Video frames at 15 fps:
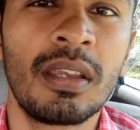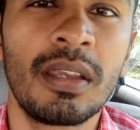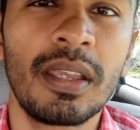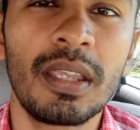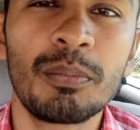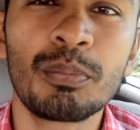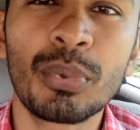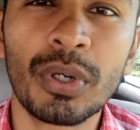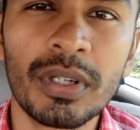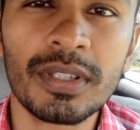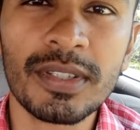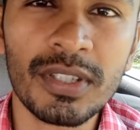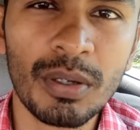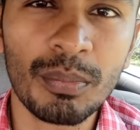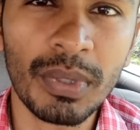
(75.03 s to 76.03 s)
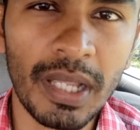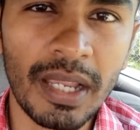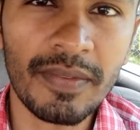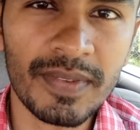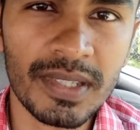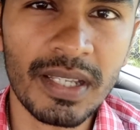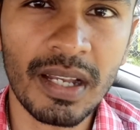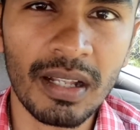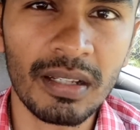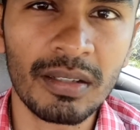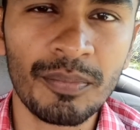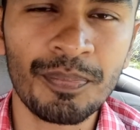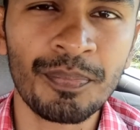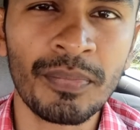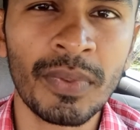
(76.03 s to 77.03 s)
a burdensome lifestyle,
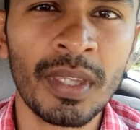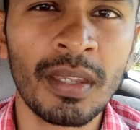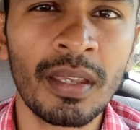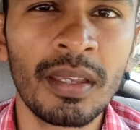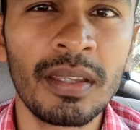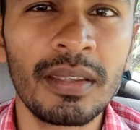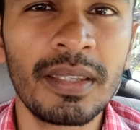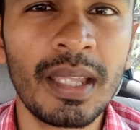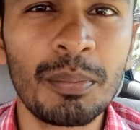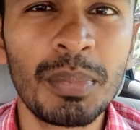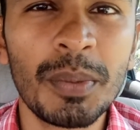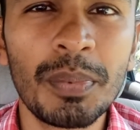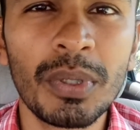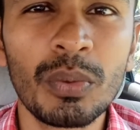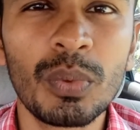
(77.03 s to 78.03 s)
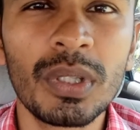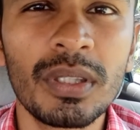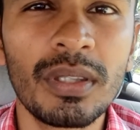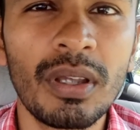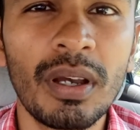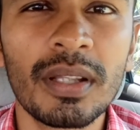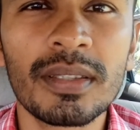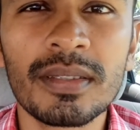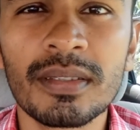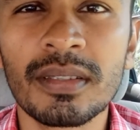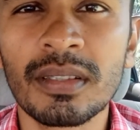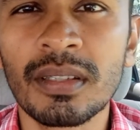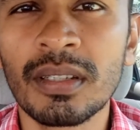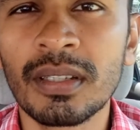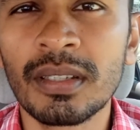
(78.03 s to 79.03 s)
then people will not
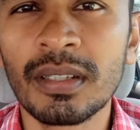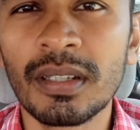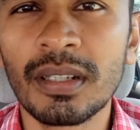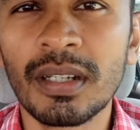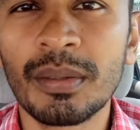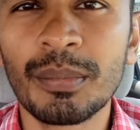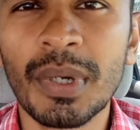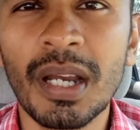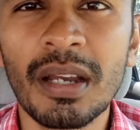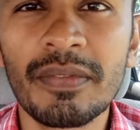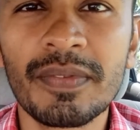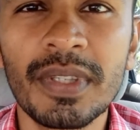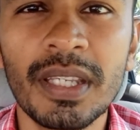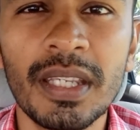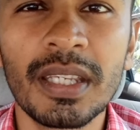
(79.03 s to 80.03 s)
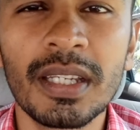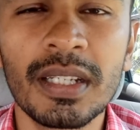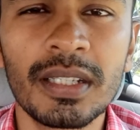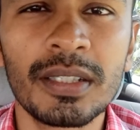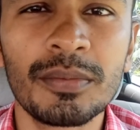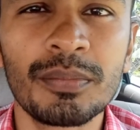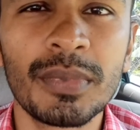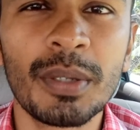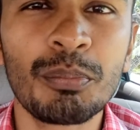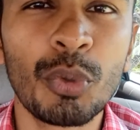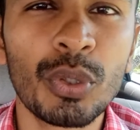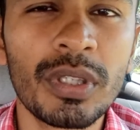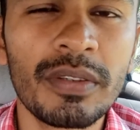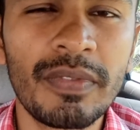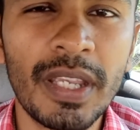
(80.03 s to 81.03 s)
have the
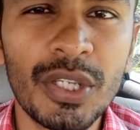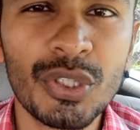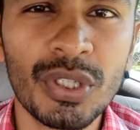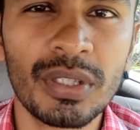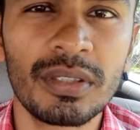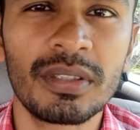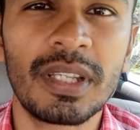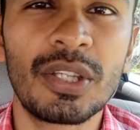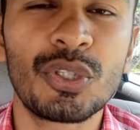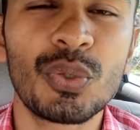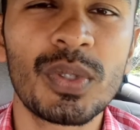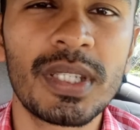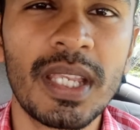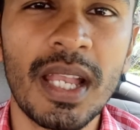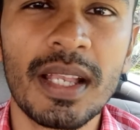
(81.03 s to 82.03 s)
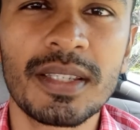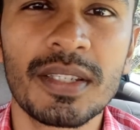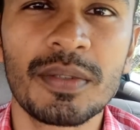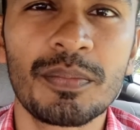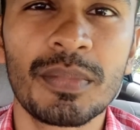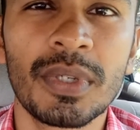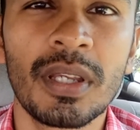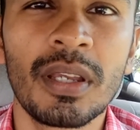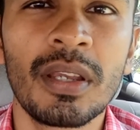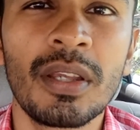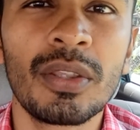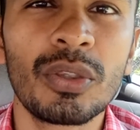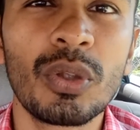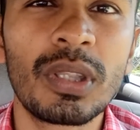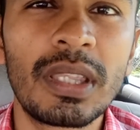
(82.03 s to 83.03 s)
motivation, the enthusiasm
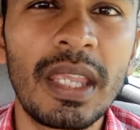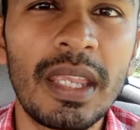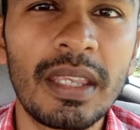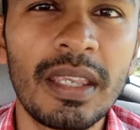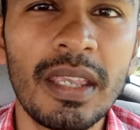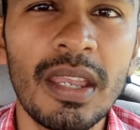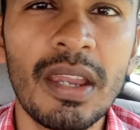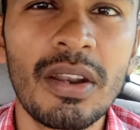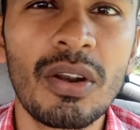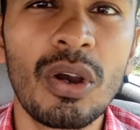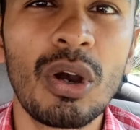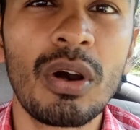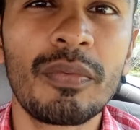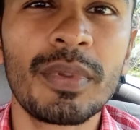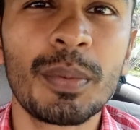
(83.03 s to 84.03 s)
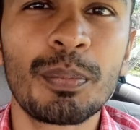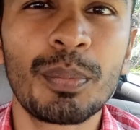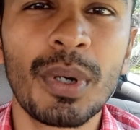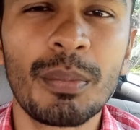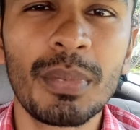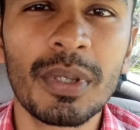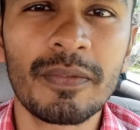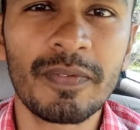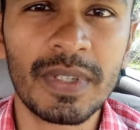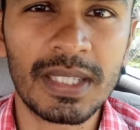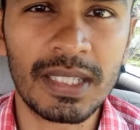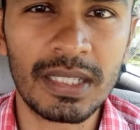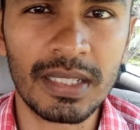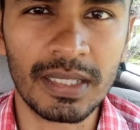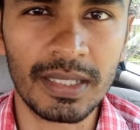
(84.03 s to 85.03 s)
to take care of the public
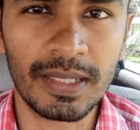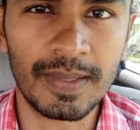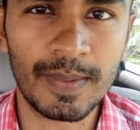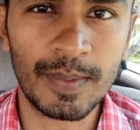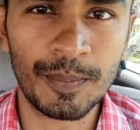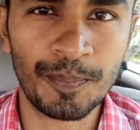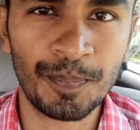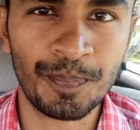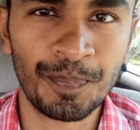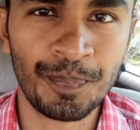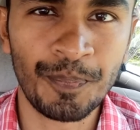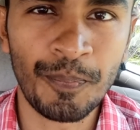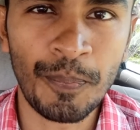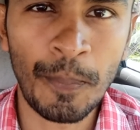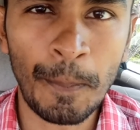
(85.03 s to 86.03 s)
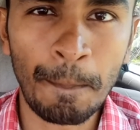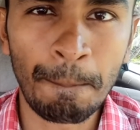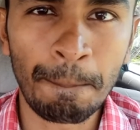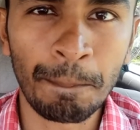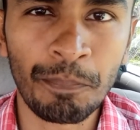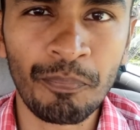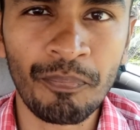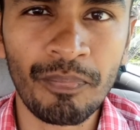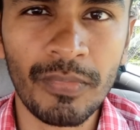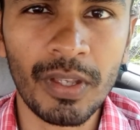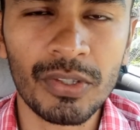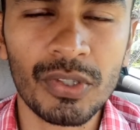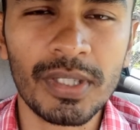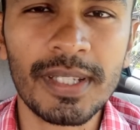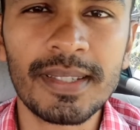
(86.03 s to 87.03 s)
facilities.
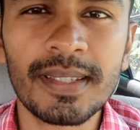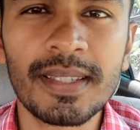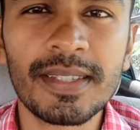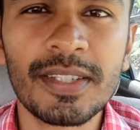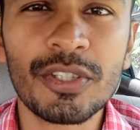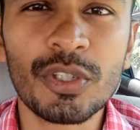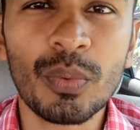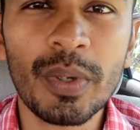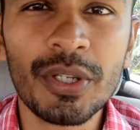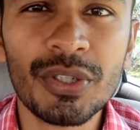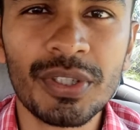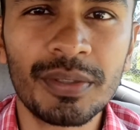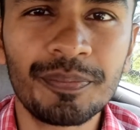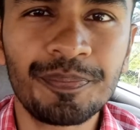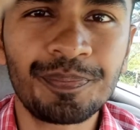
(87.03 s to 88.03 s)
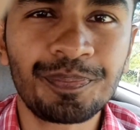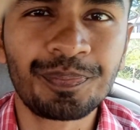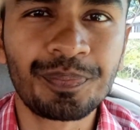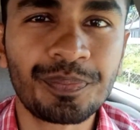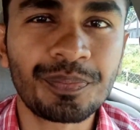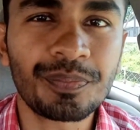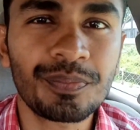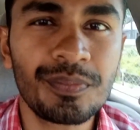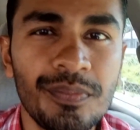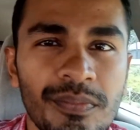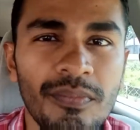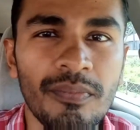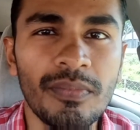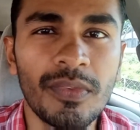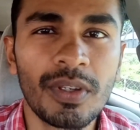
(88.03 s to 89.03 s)
So this is the situation.
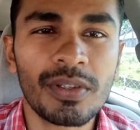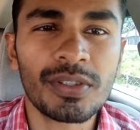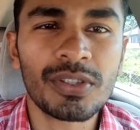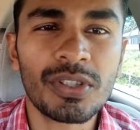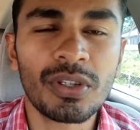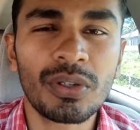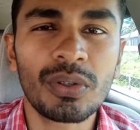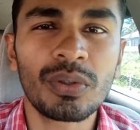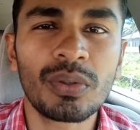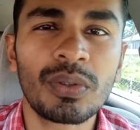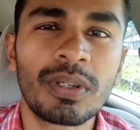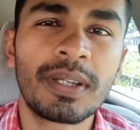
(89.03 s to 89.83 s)
So